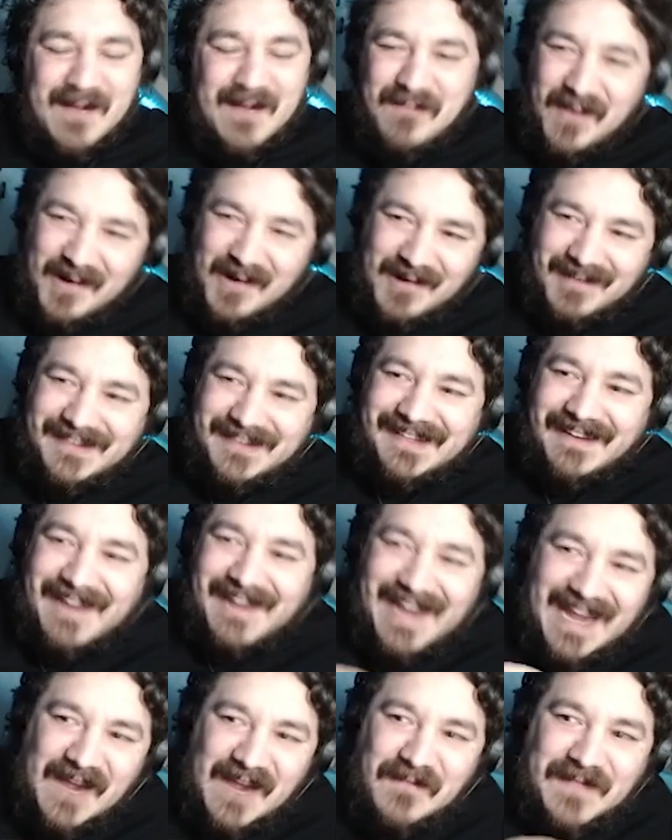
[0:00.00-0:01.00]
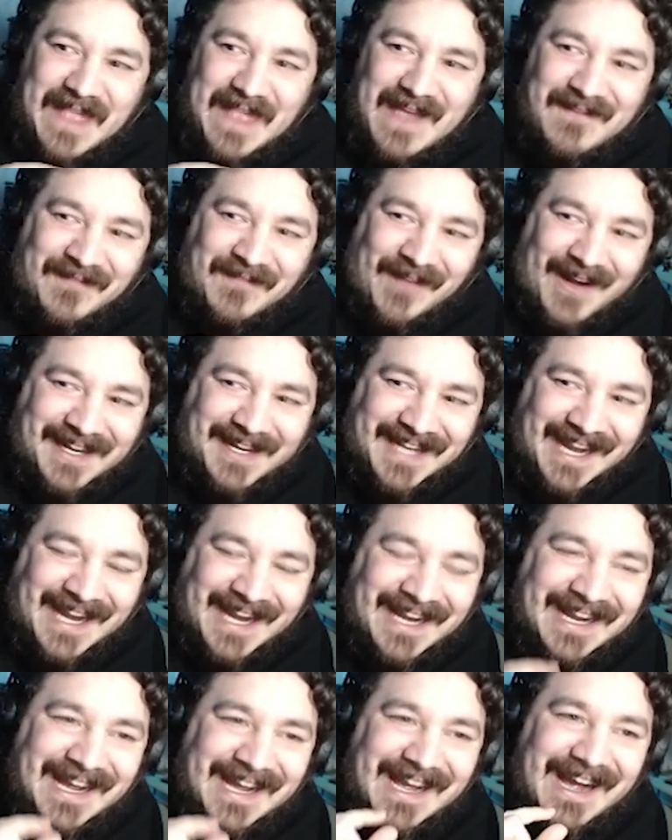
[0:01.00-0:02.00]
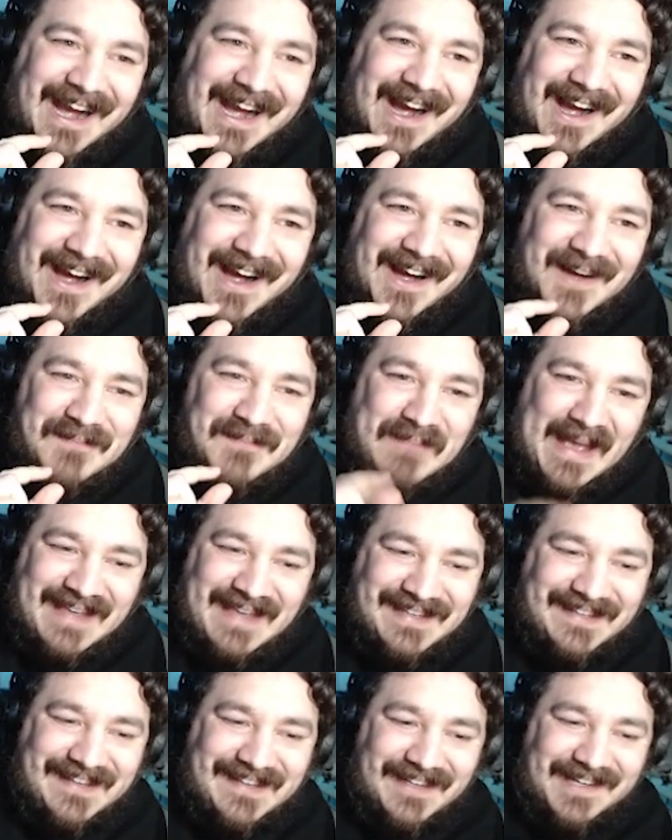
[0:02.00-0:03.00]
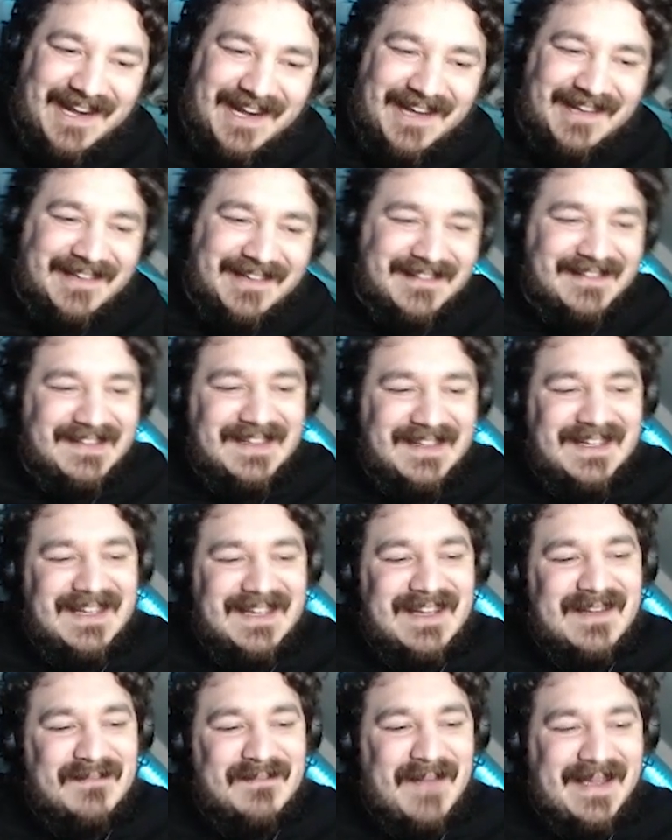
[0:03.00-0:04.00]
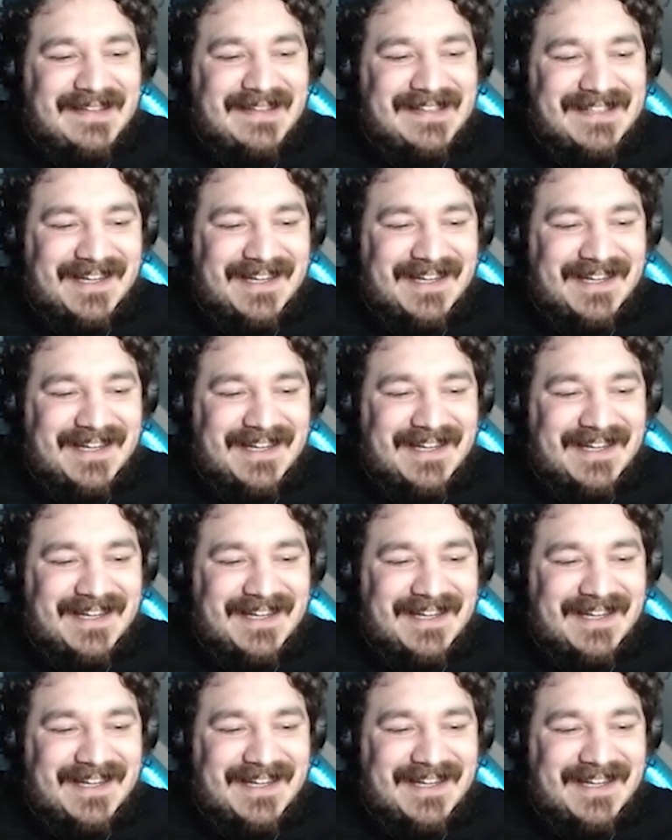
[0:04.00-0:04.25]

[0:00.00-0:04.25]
but also, if they're running uh, Passage Unearned, Passage